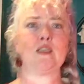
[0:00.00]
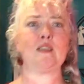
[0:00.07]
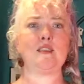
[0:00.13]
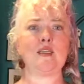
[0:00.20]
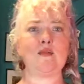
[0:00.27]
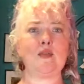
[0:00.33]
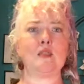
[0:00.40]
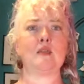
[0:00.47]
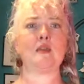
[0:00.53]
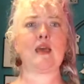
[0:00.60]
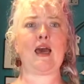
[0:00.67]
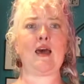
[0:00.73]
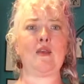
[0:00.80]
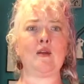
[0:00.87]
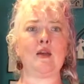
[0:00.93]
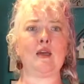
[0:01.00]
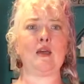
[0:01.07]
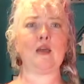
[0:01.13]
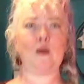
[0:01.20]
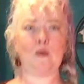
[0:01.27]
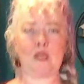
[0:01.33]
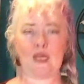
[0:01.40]
It does have a little gathering.
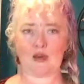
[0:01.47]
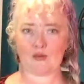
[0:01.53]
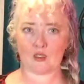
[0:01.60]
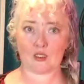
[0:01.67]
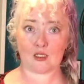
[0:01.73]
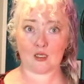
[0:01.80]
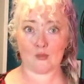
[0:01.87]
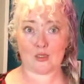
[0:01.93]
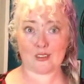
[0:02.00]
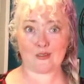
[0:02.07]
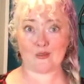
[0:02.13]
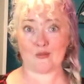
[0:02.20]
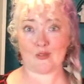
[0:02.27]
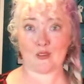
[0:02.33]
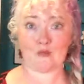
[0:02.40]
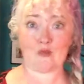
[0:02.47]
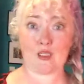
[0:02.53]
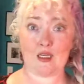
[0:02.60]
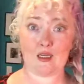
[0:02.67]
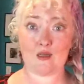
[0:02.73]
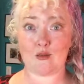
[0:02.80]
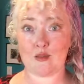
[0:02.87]
I'm gonna have to look at myself in the
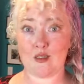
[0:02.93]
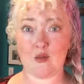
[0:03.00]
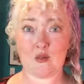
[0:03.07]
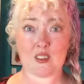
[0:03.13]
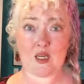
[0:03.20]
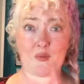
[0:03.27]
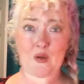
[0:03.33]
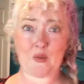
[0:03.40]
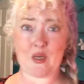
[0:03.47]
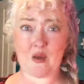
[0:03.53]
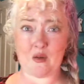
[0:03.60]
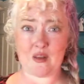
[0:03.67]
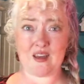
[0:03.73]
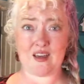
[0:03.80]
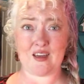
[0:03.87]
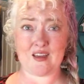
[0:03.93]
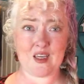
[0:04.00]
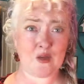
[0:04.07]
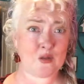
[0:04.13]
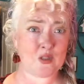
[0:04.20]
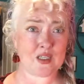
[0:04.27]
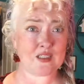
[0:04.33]
video. You tell me what you think.
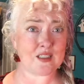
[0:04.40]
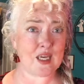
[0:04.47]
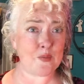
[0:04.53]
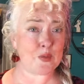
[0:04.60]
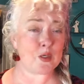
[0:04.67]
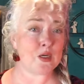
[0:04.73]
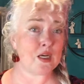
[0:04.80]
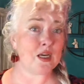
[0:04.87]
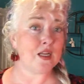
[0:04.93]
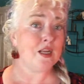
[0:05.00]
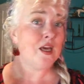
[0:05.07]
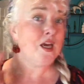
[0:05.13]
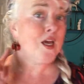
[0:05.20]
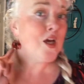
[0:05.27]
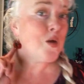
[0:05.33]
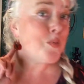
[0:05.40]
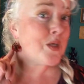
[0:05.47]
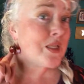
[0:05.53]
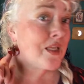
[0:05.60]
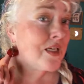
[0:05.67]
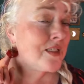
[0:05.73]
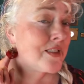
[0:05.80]
Cute dress, keep it or not.
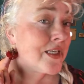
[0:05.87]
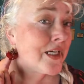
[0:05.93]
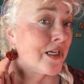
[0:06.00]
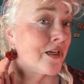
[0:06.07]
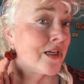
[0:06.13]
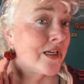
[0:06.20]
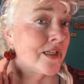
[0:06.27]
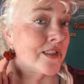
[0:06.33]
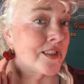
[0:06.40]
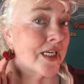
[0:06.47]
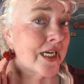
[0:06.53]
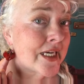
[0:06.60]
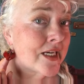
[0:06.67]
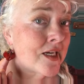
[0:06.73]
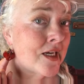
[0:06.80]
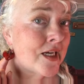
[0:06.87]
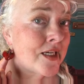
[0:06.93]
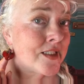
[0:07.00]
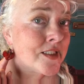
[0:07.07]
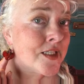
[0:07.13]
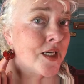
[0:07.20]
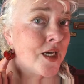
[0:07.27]
But these earrings I
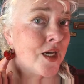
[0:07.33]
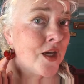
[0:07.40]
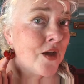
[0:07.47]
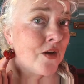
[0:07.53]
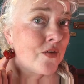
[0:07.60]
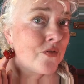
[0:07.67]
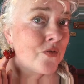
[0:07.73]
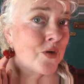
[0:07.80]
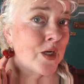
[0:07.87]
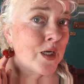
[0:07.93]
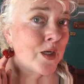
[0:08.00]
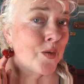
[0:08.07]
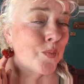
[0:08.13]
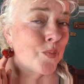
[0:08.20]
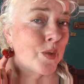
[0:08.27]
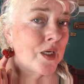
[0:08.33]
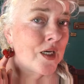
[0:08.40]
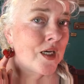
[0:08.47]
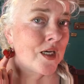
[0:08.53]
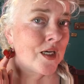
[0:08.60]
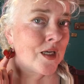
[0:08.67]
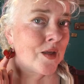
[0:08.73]
got from,
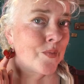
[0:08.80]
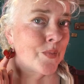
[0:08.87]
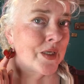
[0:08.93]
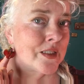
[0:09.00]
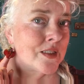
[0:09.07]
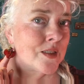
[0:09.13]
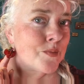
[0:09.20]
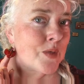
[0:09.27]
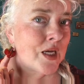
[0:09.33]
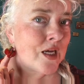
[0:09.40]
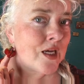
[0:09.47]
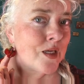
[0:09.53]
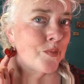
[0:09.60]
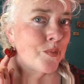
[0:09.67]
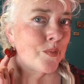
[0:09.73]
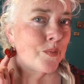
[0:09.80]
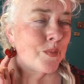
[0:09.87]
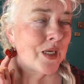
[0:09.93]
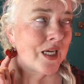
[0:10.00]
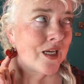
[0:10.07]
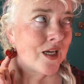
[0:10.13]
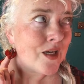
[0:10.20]
um, is it Mahat
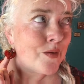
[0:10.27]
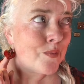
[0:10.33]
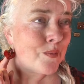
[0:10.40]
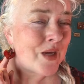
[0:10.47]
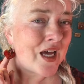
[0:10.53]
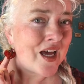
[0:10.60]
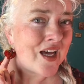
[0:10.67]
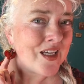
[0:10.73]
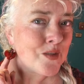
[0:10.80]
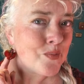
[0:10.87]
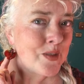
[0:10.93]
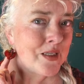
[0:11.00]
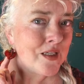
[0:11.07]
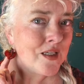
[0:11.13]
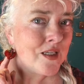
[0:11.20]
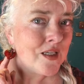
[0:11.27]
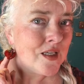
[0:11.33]
Mah Mahatma?